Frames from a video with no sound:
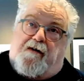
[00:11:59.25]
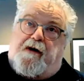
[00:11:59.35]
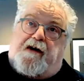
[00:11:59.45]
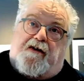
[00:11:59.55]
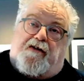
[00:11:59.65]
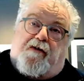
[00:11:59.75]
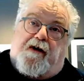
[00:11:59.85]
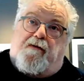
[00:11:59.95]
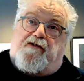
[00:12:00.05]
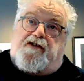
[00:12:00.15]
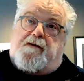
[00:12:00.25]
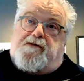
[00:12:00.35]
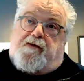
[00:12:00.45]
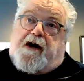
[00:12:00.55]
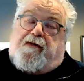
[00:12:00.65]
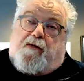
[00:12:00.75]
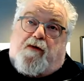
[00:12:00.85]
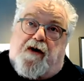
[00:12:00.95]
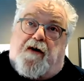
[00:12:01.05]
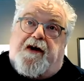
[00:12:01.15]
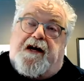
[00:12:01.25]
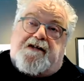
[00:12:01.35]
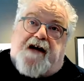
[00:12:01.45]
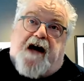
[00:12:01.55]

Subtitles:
regulatory regimes around the world. It's